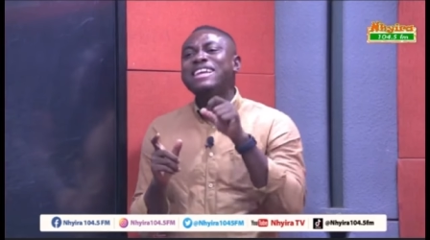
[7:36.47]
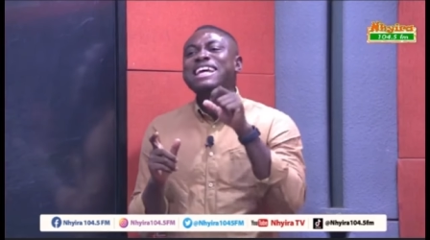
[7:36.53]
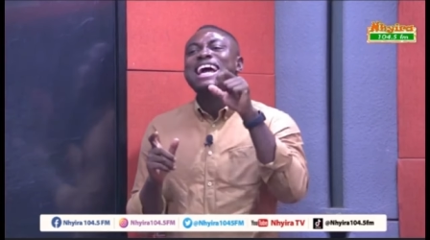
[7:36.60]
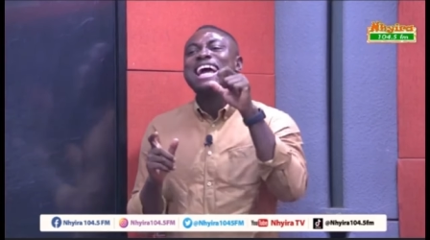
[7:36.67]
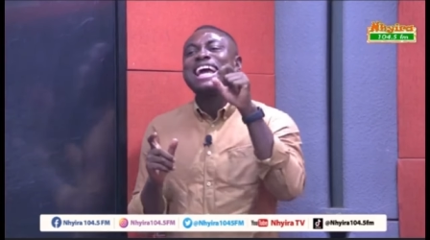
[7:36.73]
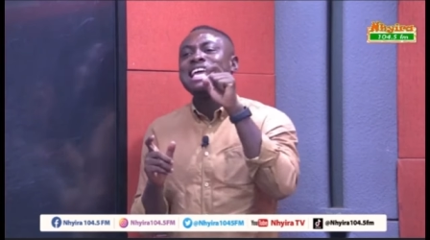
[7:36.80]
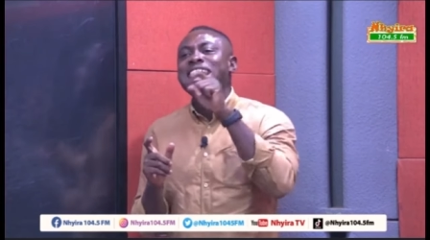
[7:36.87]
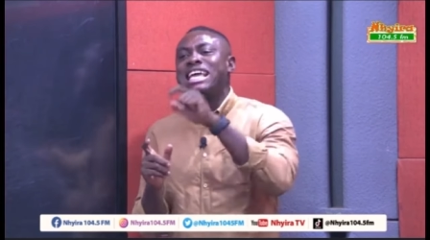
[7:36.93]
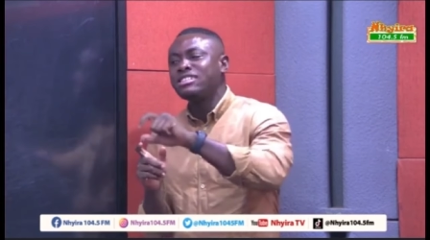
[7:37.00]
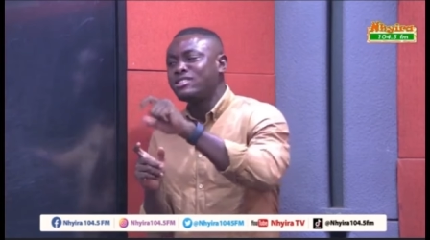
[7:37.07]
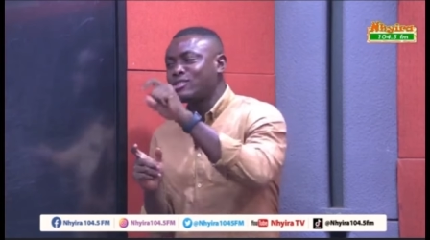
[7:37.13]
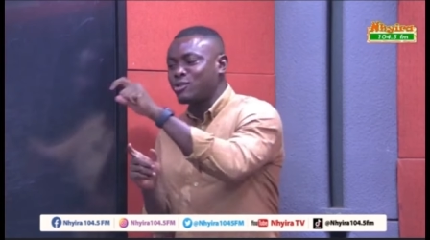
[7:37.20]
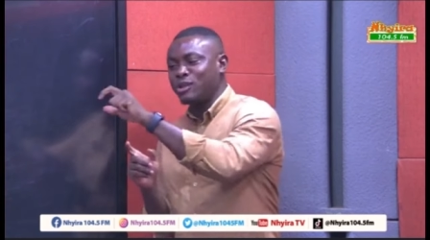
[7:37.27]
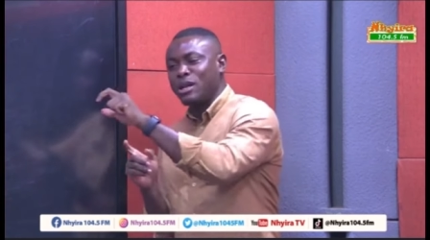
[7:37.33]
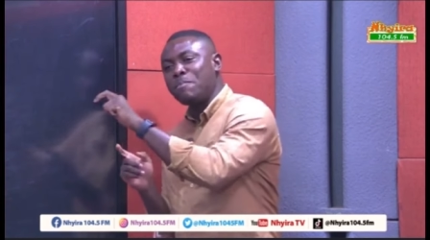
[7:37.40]
a
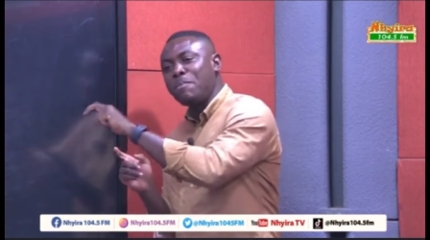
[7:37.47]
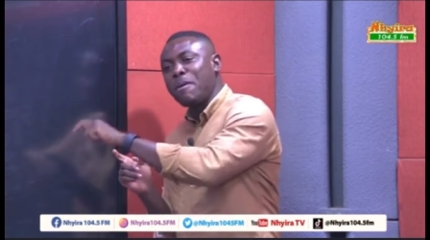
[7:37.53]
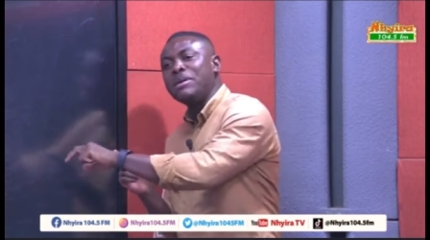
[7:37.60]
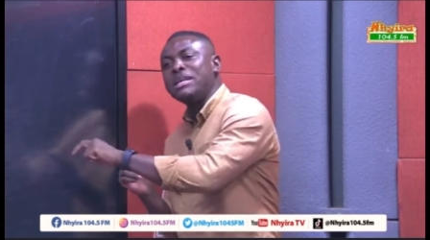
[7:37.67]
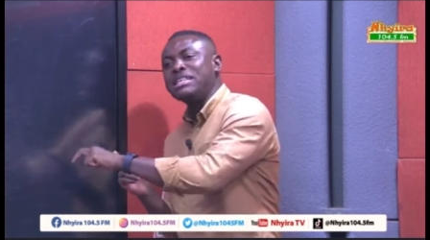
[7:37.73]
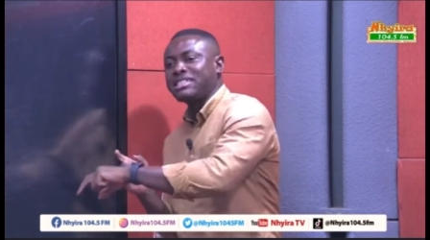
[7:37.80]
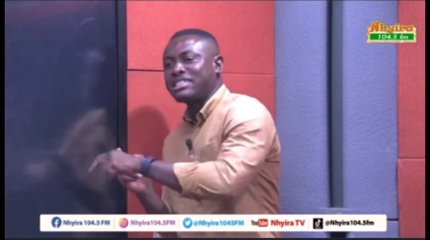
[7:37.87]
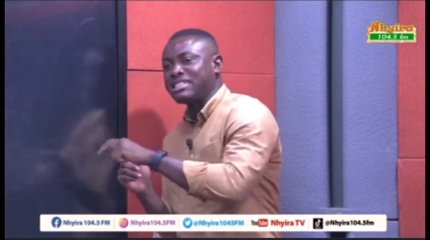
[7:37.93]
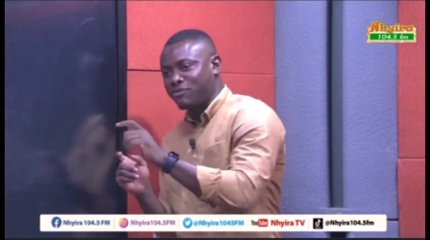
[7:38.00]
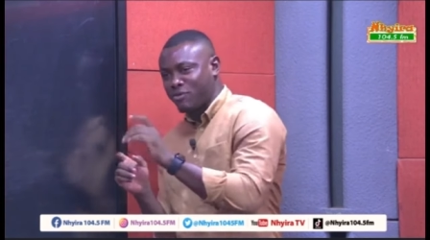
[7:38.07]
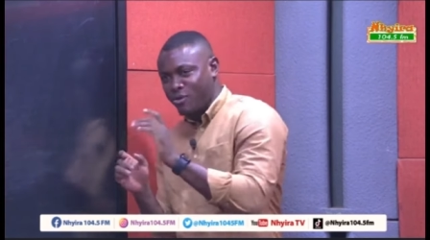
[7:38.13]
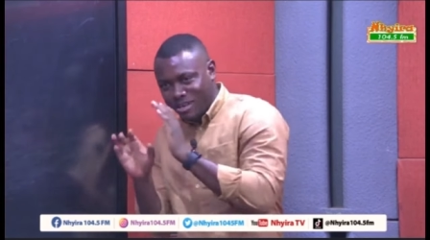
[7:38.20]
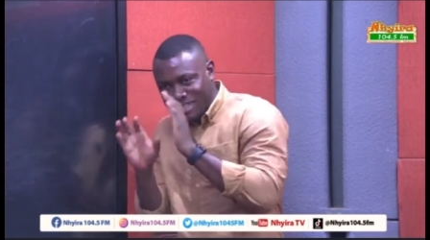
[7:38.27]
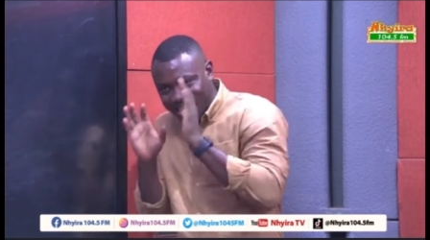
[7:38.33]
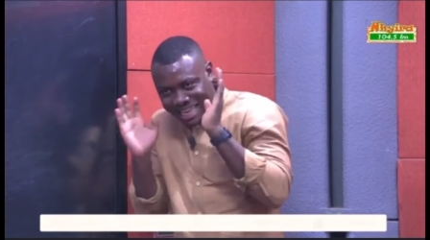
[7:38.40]
hint to the publicist
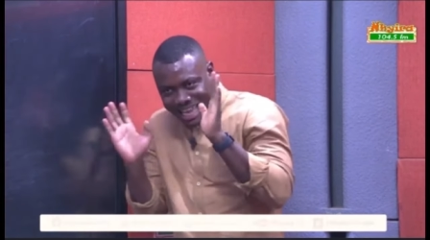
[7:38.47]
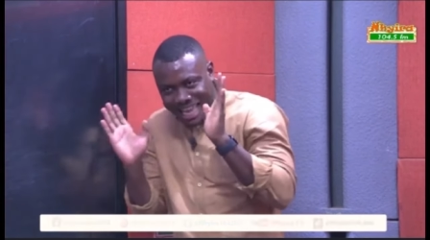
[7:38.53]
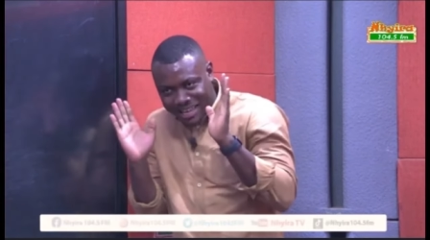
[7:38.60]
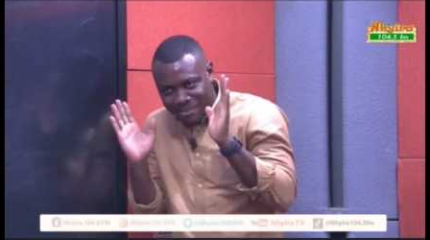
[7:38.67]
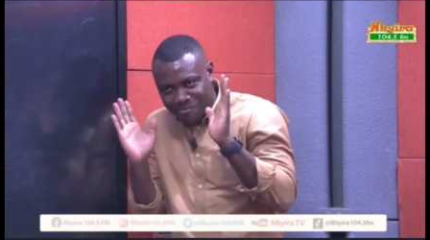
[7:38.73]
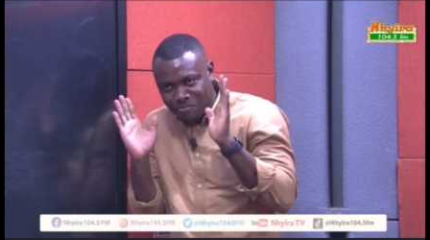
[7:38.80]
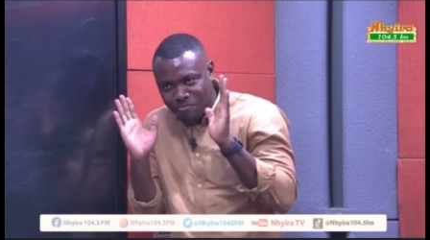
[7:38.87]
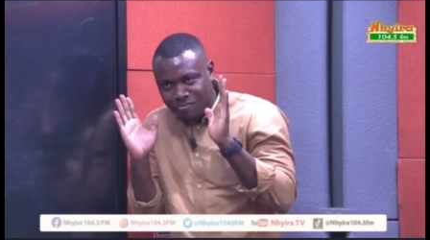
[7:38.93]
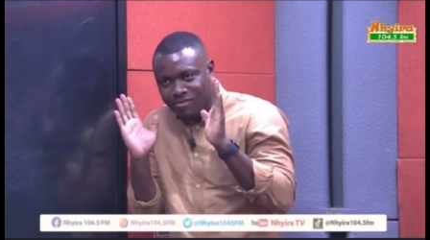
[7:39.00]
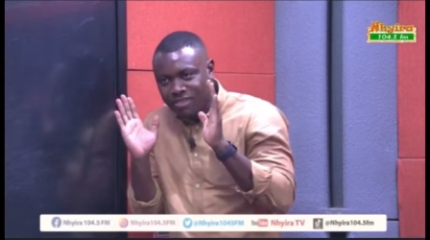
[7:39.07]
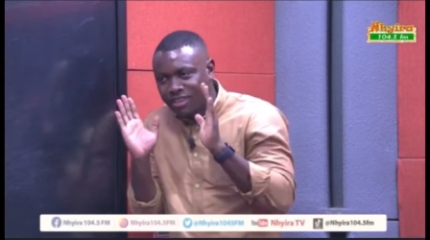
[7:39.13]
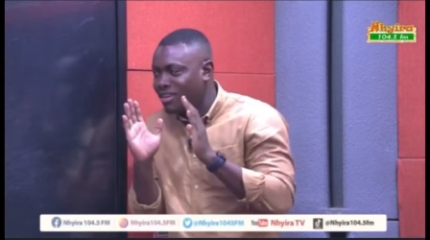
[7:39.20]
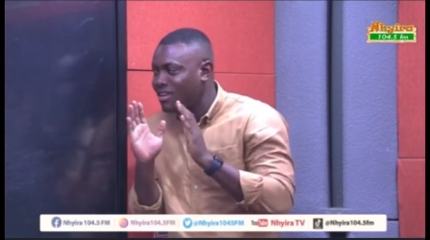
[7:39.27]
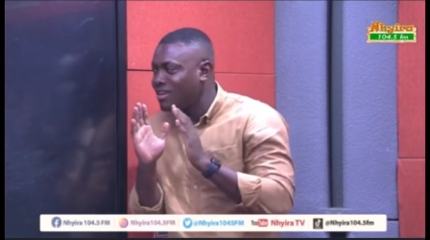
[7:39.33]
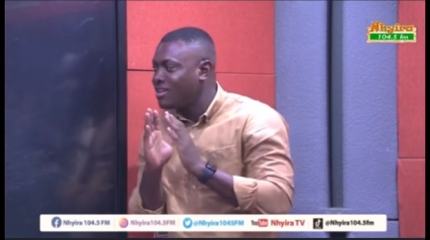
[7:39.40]
for to say,
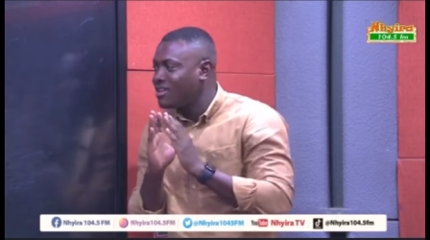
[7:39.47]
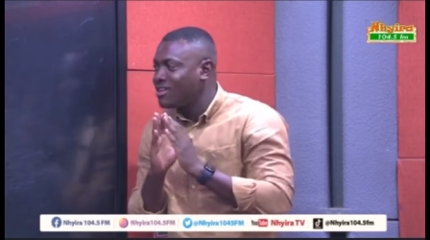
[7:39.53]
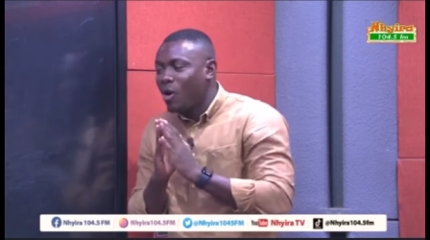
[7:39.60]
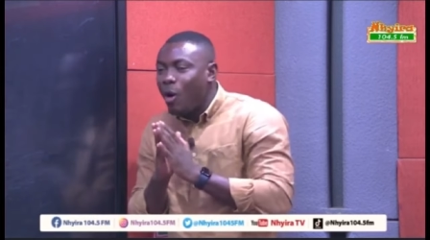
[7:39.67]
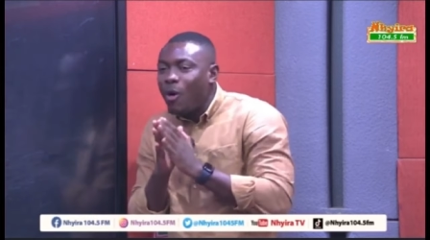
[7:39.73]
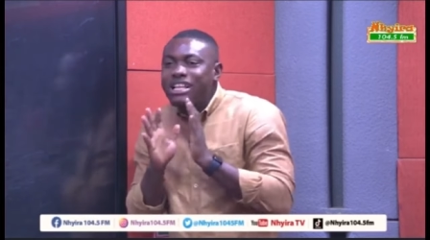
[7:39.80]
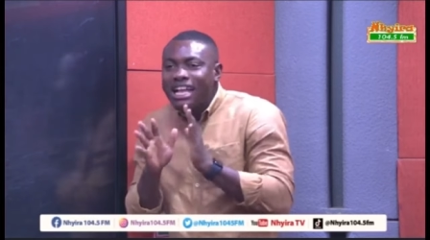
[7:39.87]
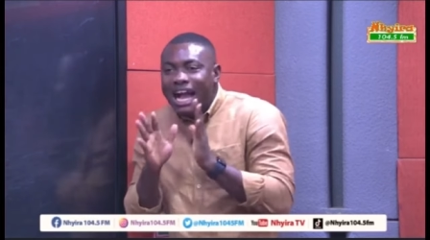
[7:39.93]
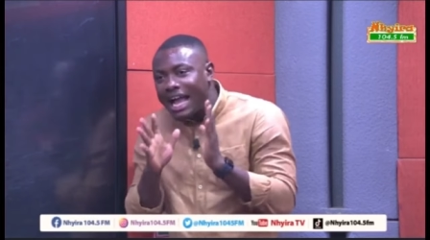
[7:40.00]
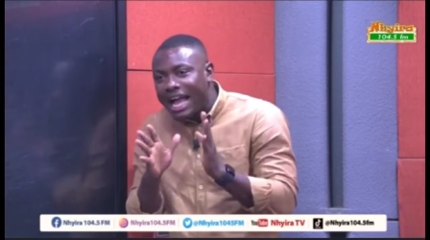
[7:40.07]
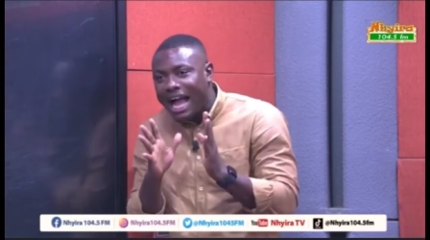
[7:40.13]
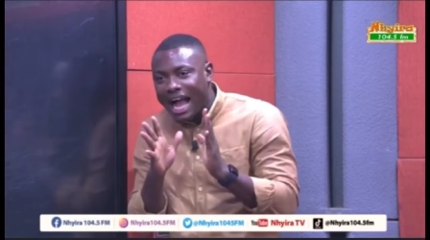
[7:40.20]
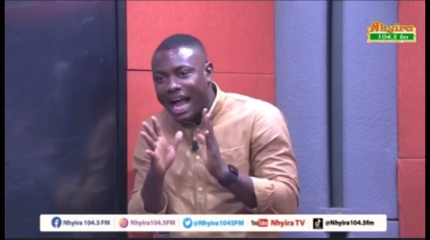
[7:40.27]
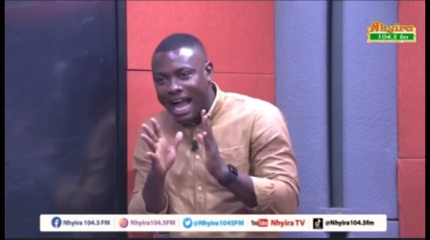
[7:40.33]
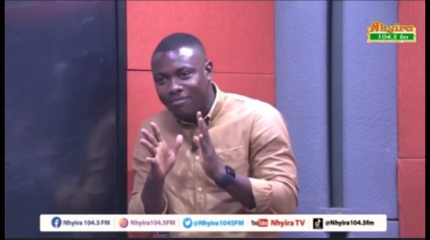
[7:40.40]

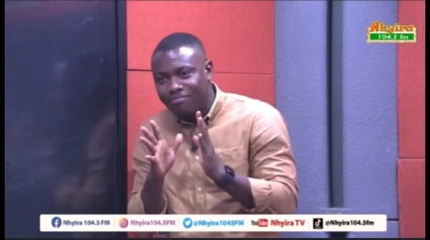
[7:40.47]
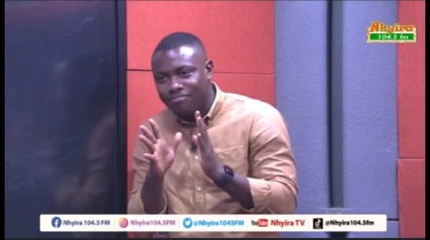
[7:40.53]
Onyaya,